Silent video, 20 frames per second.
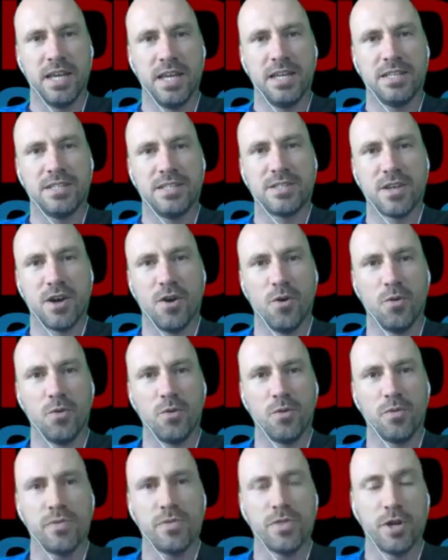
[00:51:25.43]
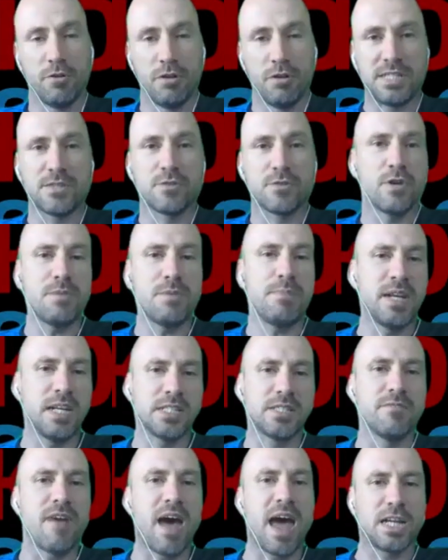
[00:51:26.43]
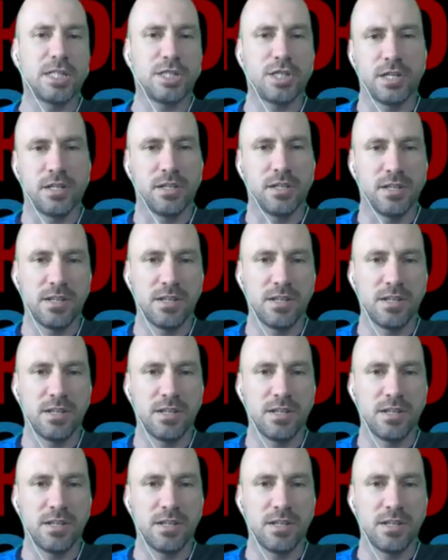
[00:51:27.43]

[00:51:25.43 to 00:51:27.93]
So yeah. there is three minutes of action.